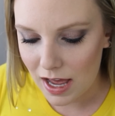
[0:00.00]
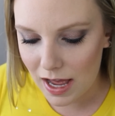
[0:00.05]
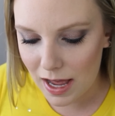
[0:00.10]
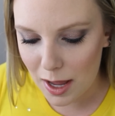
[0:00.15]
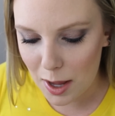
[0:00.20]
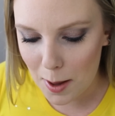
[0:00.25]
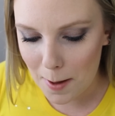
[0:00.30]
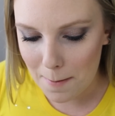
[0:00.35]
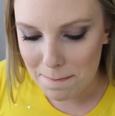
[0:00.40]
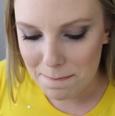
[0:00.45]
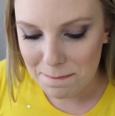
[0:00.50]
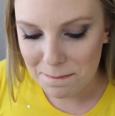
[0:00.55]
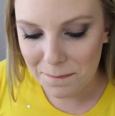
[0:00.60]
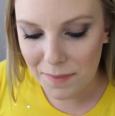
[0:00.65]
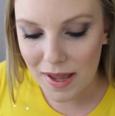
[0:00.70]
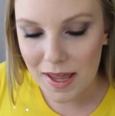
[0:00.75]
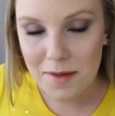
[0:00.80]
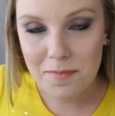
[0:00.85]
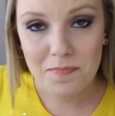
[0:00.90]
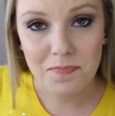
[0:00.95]

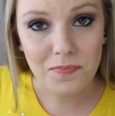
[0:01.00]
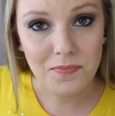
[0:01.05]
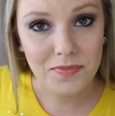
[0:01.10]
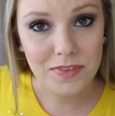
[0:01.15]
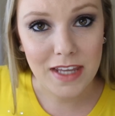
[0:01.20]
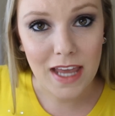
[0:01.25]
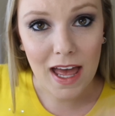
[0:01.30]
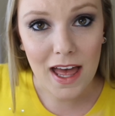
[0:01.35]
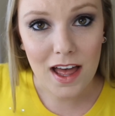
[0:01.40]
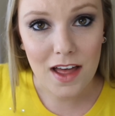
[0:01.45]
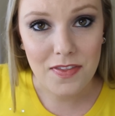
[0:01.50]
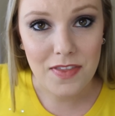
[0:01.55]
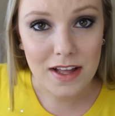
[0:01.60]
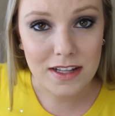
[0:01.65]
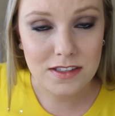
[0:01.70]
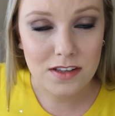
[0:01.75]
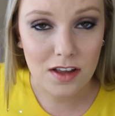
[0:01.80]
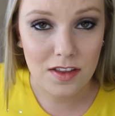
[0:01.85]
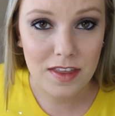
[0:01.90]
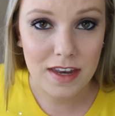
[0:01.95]
But yeah,
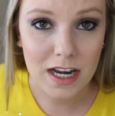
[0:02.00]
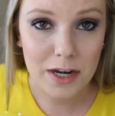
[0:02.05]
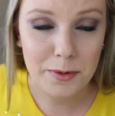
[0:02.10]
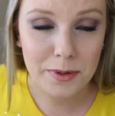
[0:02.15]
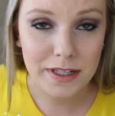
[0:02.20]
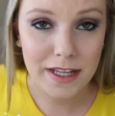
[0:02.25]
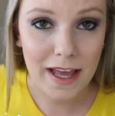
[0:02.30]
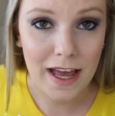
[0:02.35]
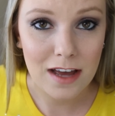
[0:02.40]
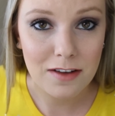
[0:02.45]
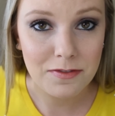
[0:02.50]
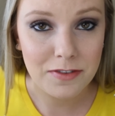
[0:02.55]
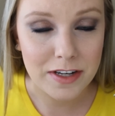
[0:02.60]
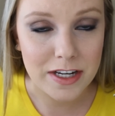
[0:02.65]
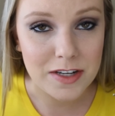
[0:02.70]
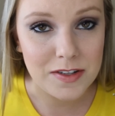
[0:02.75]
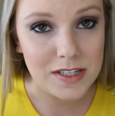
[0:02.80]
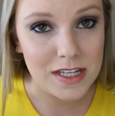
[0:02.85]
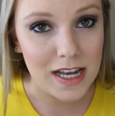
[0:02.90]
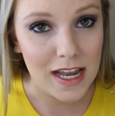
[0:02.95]
that's all that I really have for
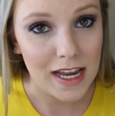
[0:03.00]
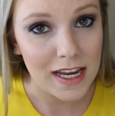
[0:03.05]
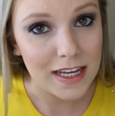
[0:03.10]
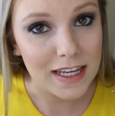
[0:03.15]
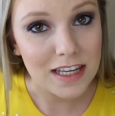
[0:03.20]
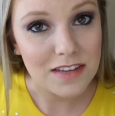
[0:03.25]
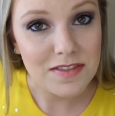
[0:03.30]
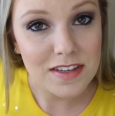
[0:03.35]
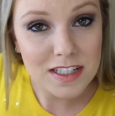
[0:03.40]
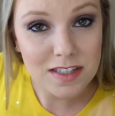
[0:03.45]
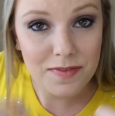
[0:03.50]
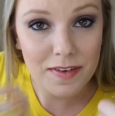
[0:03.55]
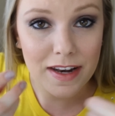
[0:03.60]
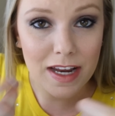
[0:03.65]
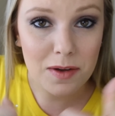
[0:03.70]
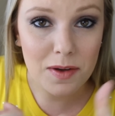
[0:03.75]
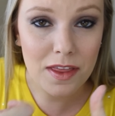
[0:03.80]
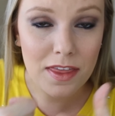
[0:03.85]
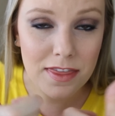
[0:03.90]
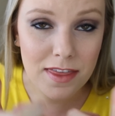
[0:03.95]
you today. Give this
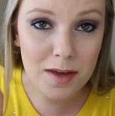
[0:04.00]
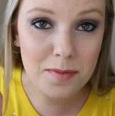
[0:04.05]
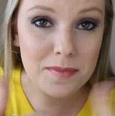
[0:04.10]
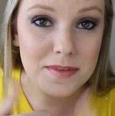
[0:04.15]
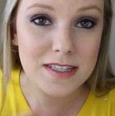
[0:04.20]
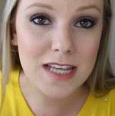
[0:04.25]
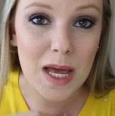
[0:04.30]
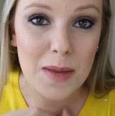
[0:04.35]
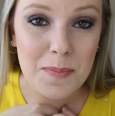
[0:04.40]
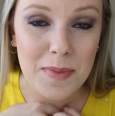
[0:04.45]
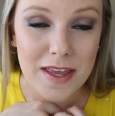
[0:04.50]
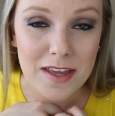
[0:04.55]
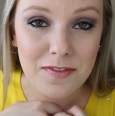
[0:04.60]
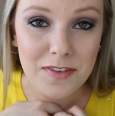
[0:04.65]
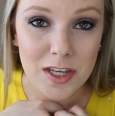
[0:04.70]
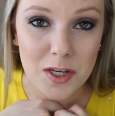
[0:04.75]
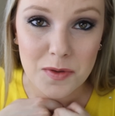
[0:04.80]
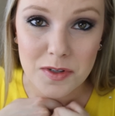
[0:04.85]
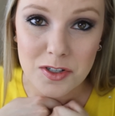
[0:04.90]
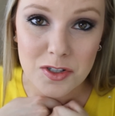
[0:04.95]
video a thumbs up
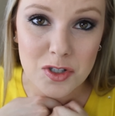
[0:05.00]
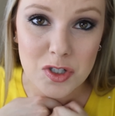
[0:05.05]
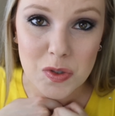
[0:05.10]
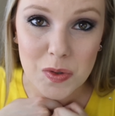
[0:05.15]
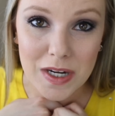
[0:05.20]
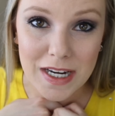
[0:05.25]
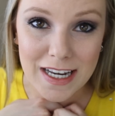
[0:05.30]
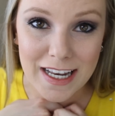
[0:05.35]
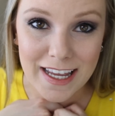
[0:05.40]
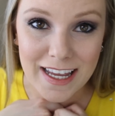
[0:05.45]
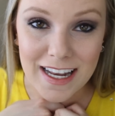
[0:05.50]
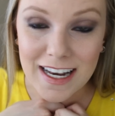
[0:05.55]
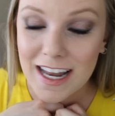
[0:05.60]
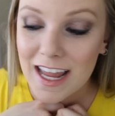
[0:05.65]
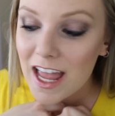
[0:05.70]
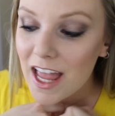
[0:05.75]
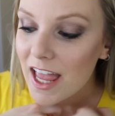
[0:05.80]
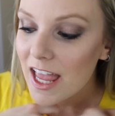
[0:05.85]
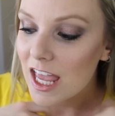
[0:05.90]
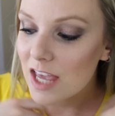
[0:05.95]
if you enjoyed it.
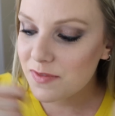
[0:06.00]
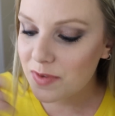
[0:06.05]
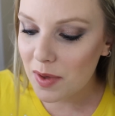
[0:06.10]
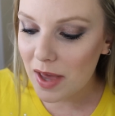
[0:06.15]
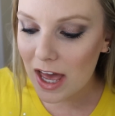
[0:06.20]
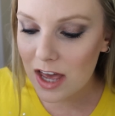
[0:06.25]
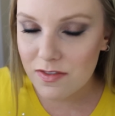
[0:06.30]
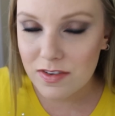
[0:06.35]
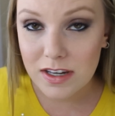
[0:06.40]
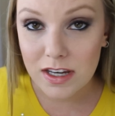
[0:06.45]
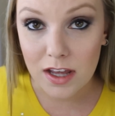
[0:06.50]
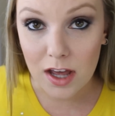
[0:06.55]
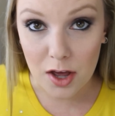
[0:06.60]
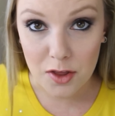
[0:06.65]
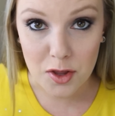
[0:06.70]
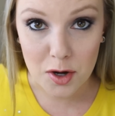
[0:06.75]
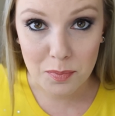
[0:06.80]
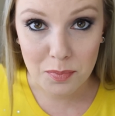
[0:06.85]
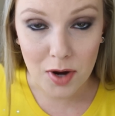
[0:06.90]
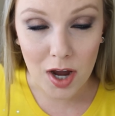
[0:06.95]
If you have any
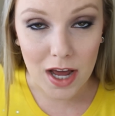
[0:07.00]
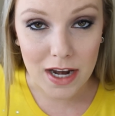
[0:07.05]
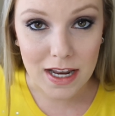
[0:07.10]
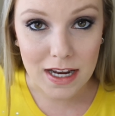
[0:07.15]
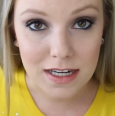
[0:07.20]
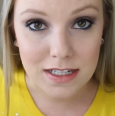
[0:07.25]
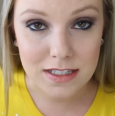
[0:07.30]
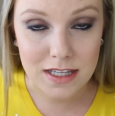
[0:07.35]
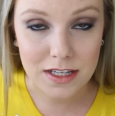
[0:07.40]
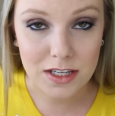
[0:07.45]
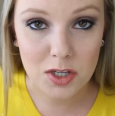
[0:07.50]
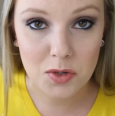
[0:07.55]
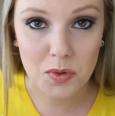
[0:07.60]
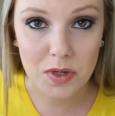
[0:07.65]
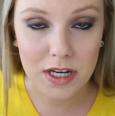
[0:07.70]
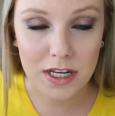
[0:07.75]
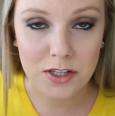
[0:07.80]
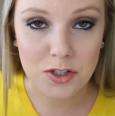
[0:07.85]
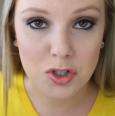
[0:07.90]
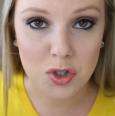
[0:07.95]
other products that you
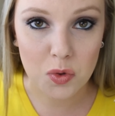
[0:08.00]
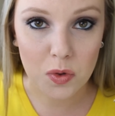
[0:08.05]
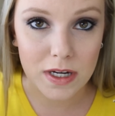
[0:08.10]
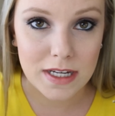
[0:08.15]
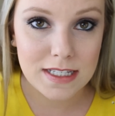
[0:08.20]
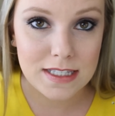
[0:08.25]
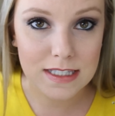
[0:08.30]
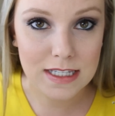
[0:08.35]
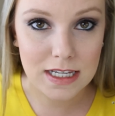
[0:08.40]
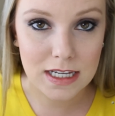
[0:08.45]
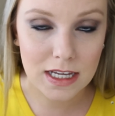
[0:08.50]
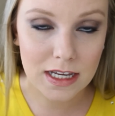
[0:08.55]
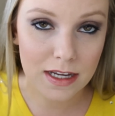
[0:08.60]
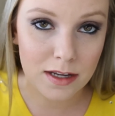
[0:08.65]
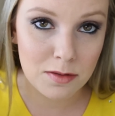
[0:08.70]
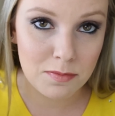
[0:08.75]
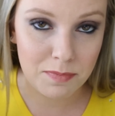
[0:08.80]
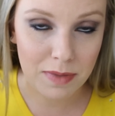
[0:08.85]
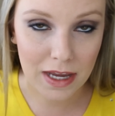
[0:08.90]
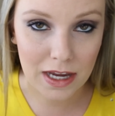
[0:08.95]
would enjoy seeing a
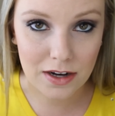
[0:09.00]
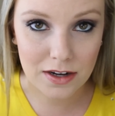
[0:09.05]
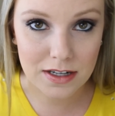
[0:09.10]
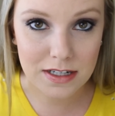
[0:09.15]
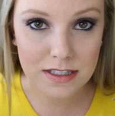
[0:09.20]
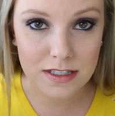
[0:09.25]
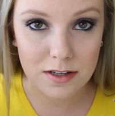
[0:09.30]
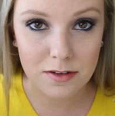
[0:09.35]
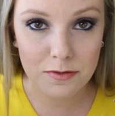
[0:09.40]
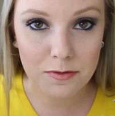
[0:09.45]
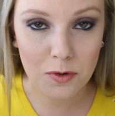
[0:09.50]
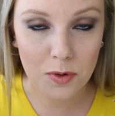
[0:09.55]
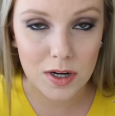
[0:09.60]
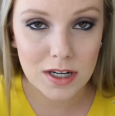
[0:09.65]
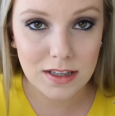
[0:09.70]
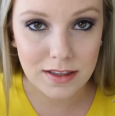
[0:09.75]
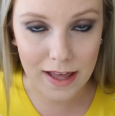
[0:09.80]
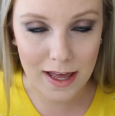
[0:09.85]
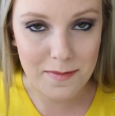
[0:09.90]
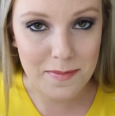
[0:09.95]
comparison for,
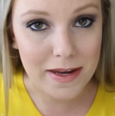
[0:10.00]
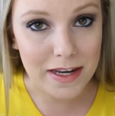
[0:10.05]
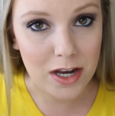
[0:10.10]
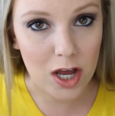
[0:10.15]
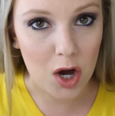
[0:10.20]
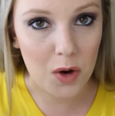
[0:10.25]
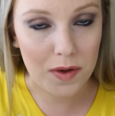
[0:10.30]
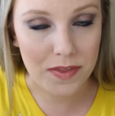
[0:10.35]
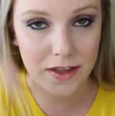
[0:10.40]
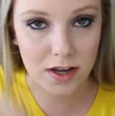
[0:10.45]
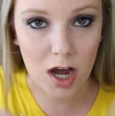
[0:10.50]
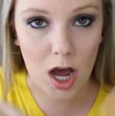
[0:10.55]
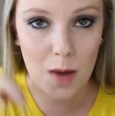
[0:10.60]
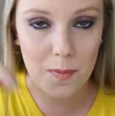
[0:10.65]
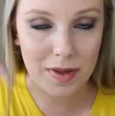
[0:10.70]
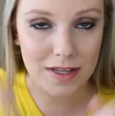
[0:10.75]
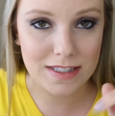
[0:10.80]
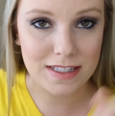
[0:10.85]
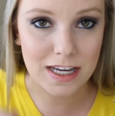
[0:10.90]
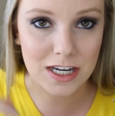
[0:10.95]
let me know in the
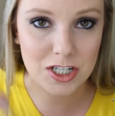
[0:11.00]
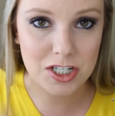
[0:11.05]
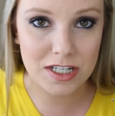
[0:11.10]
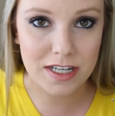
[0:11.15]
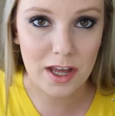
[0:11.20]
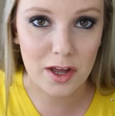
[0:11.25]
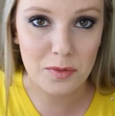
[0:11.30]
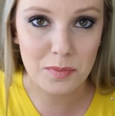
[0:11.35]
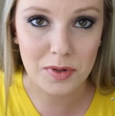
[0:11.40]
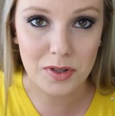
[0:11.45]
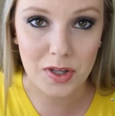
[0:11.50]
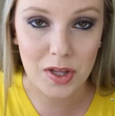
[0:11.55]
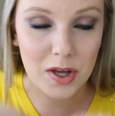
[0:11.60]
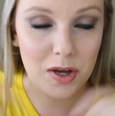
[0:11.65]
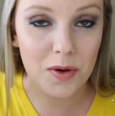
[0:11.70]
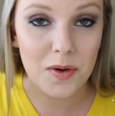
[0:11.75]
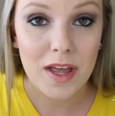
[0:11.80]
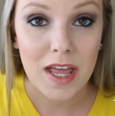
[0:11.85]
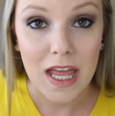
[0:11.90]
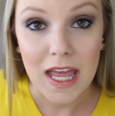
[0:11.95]
comment section down
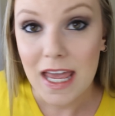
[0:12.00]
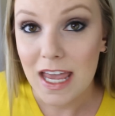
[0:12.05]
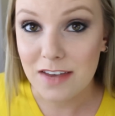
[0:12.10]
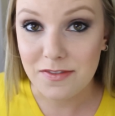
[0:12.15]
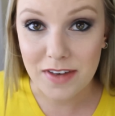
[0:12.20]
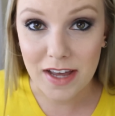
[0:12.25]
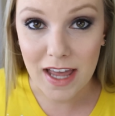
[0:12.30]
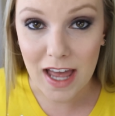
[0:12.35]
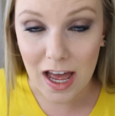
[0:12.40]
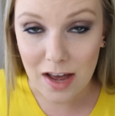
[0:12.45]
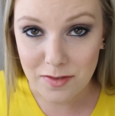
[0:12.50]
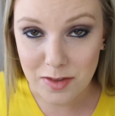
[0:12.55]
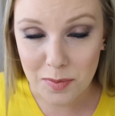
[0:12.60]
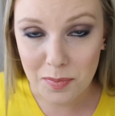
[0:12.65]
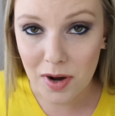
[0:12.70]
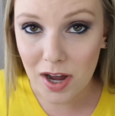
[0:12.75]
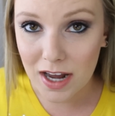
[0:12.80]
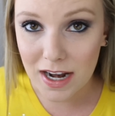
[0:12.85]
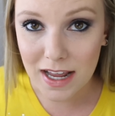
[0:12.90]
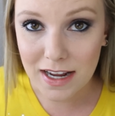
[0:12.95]
below. If I have the
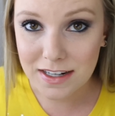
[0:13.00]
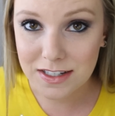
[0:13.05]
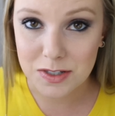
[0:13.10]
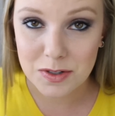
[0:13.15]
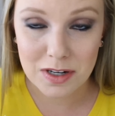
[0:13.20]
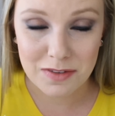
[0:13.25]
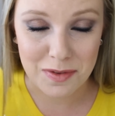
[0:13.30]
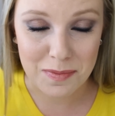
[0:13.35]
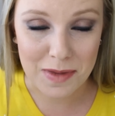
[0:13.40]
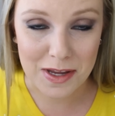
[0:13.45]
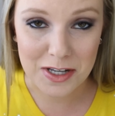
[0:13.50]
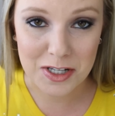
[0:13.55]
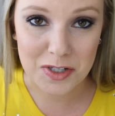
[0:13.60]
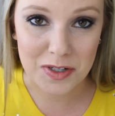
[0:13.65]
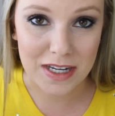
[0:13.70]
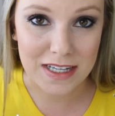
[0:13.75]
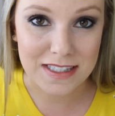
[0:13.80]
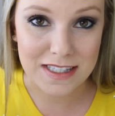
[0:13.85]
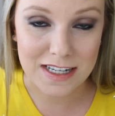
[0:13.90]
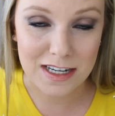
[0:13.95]
products or if I'm
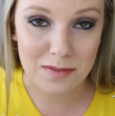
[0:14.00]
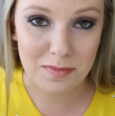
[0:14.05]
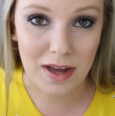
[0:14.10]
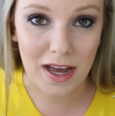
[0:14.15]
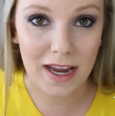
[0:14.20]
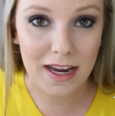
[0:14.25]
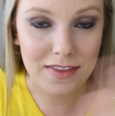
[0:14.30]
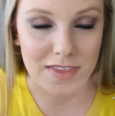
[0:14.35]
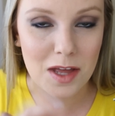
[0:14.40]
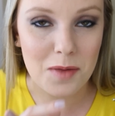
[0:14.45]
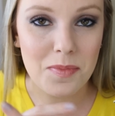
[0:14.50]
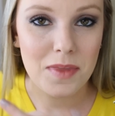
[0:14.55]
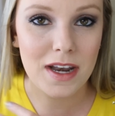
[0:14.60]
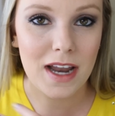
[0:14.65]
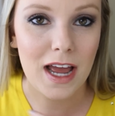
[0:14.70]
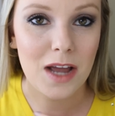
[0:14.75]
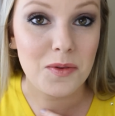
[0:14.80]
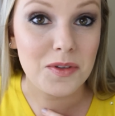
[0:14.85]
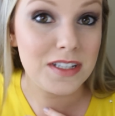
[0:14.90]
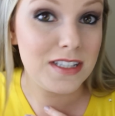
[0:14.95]
interested in buying them,
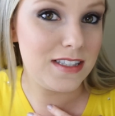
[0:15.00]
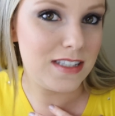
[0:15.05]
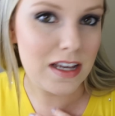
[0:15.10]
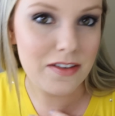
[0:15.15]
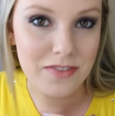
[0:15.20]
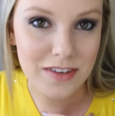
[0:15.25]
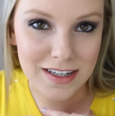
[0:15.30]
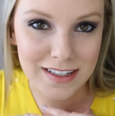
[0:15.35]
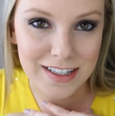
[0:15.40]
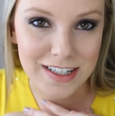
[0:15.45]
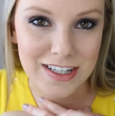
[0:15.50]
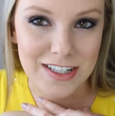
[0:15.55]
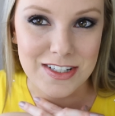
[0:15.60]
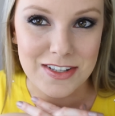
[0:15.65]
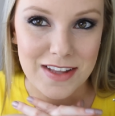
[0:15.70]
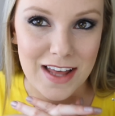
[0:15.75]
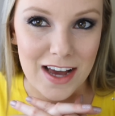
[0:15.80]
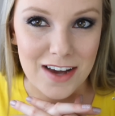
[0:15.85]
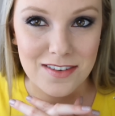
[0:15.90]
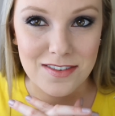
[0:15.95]
then I will definitely
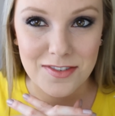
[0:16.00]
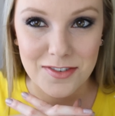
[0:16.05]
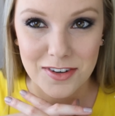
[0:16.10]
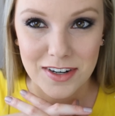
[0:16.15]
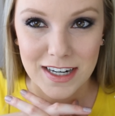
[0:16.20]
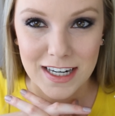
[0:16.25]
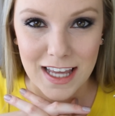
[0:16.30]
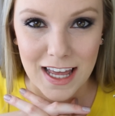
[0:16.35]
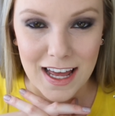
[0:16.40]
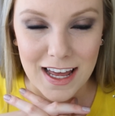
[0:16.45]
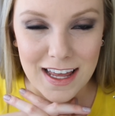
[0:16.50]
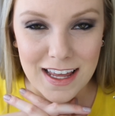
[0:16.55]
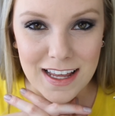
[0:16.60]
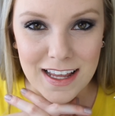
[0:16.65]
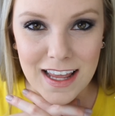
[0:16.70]
do that for you.